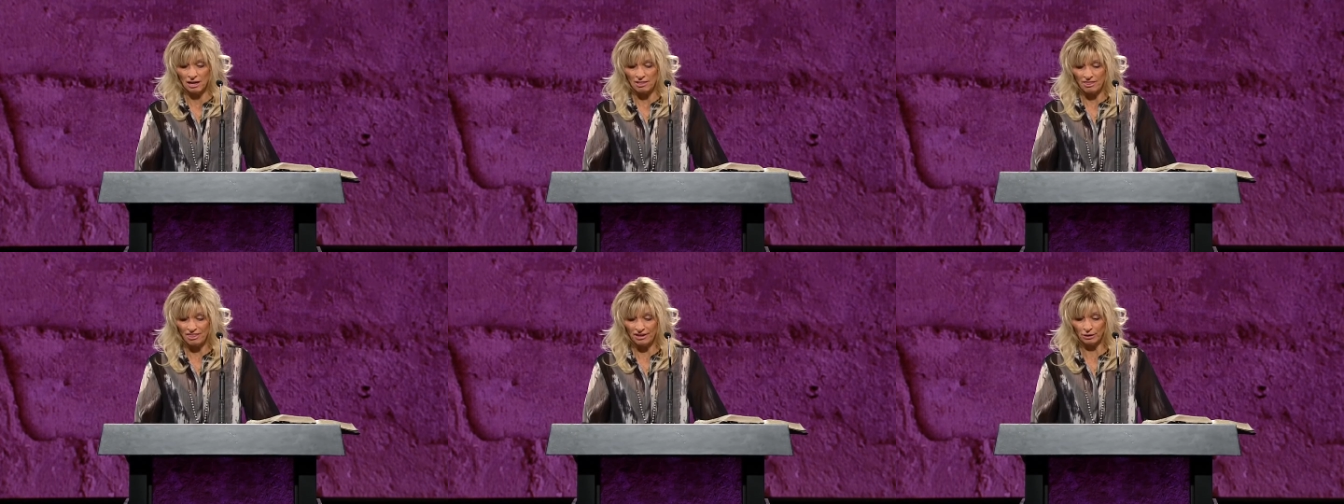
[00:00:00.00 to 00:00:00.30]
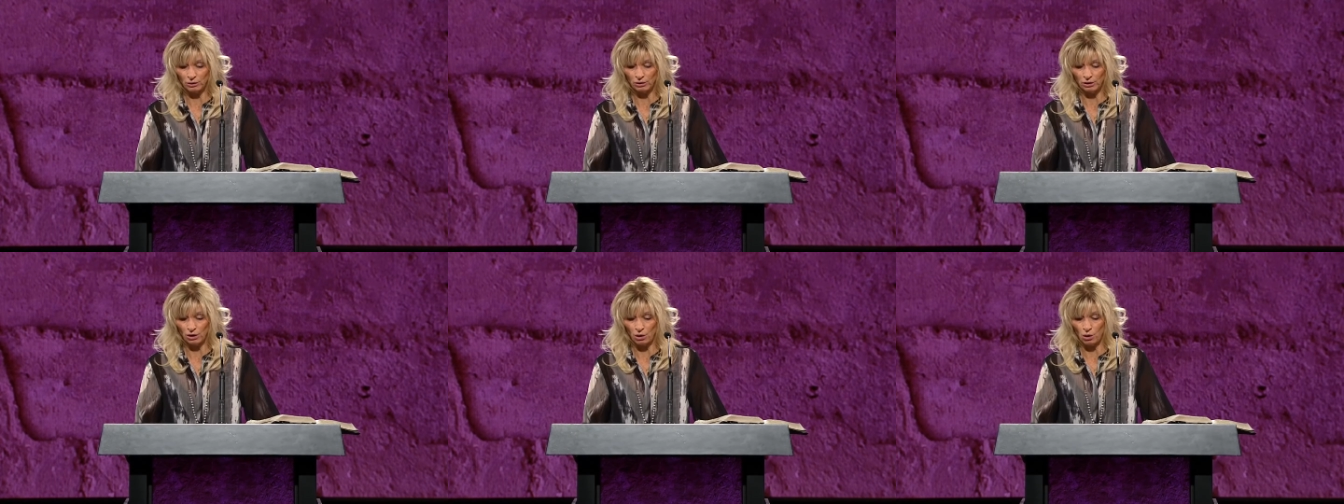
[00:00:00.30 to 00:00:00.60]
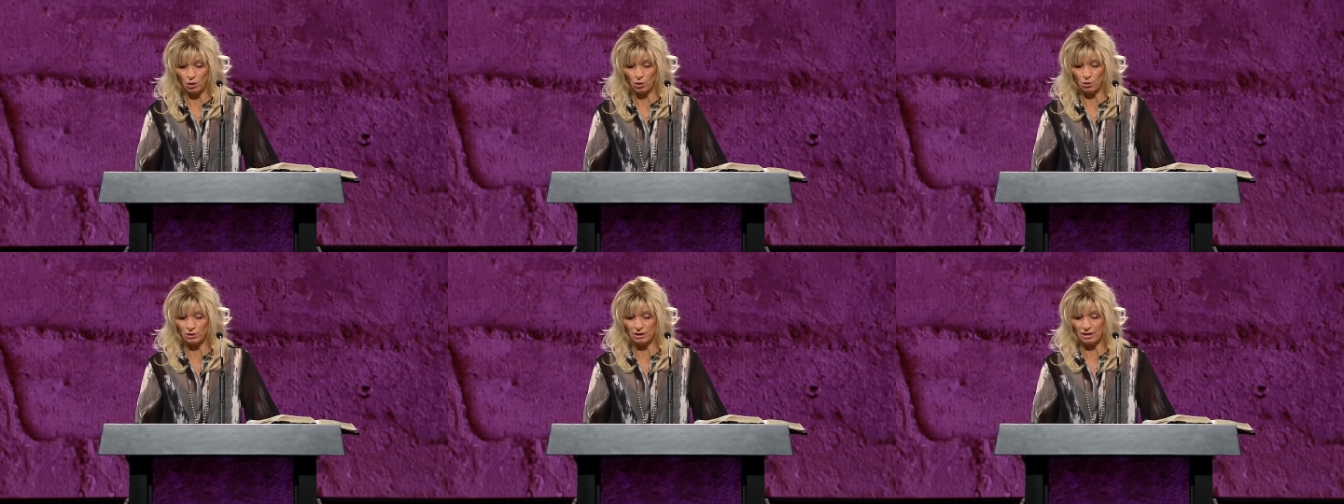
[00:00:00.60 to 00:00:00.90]
their
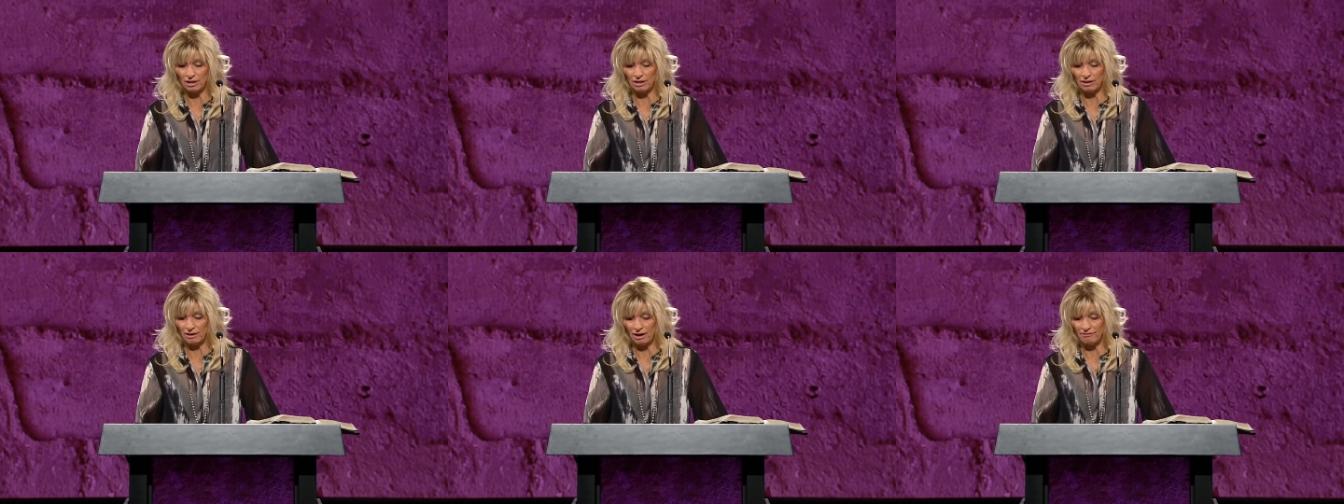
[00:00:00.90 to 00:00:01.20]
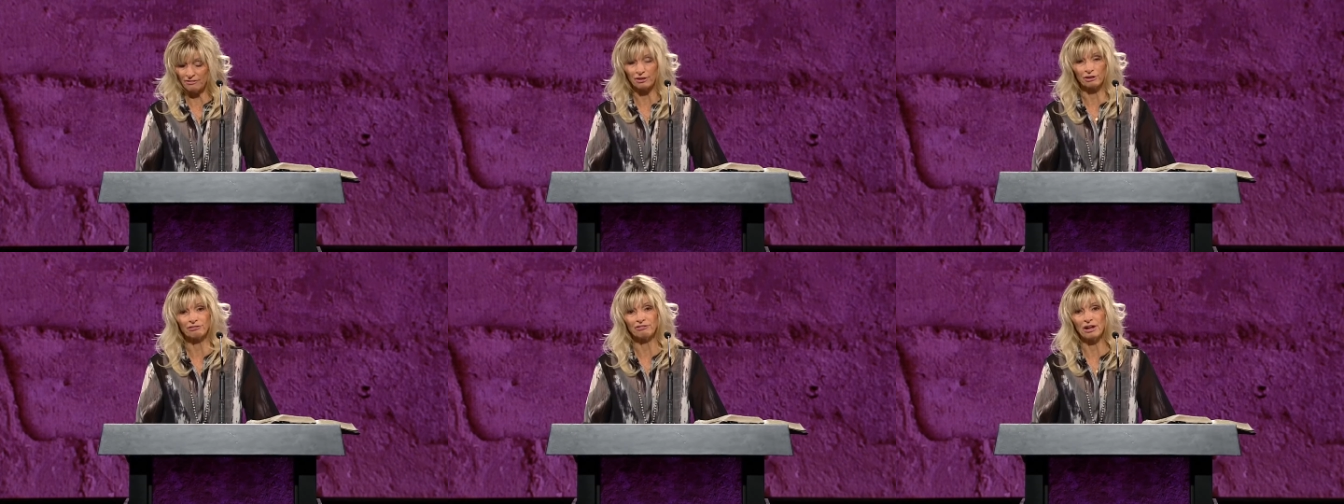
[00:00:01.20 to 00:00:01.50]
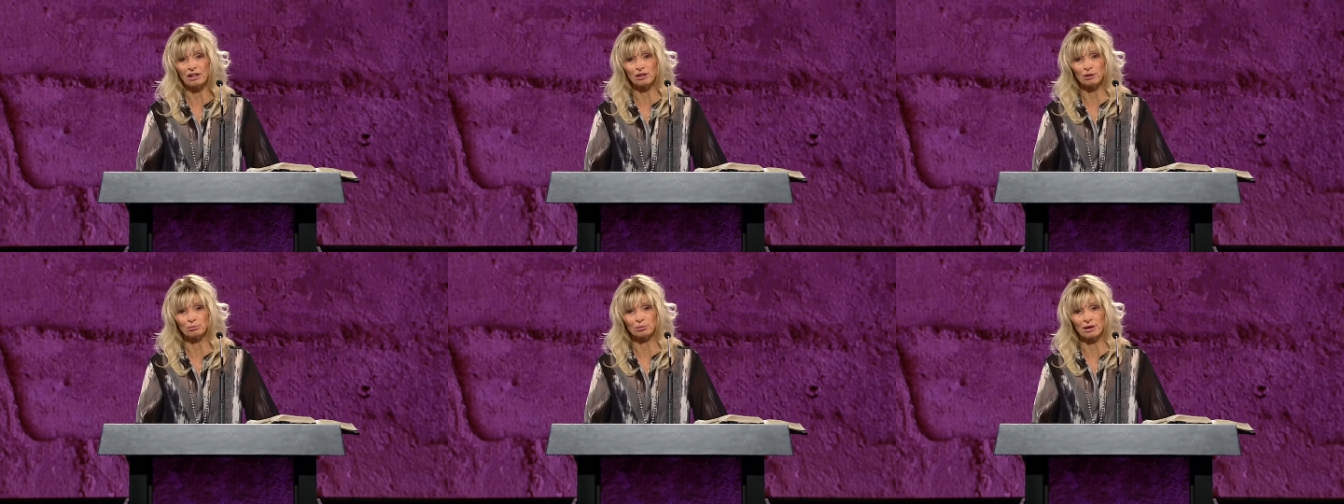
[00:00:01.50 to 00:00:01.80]
load of their
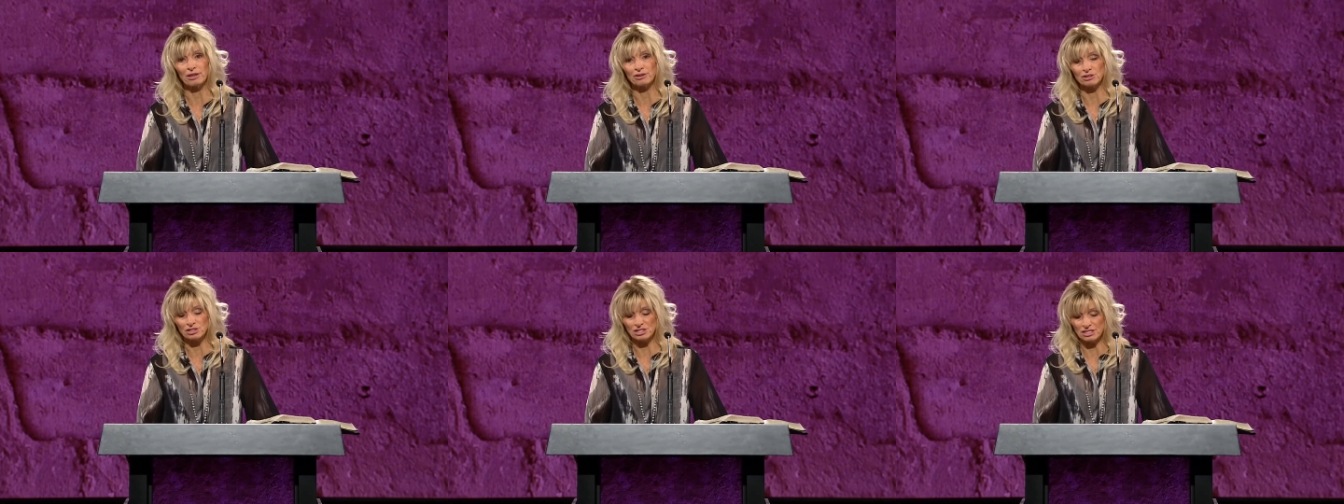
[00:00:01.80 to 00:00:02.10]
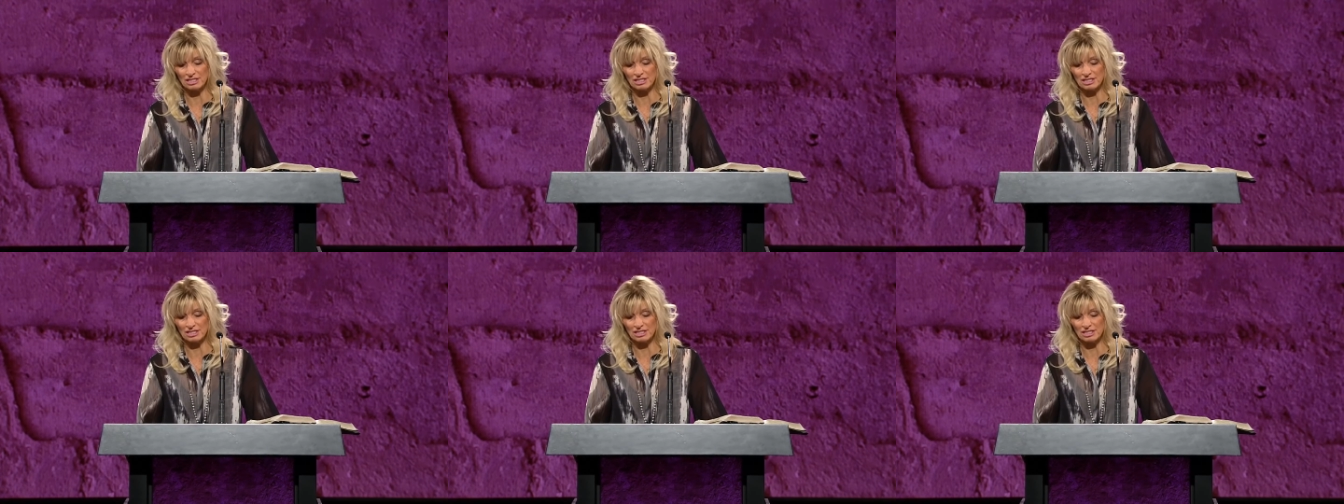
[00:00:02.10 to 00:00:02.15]
fellow brothers,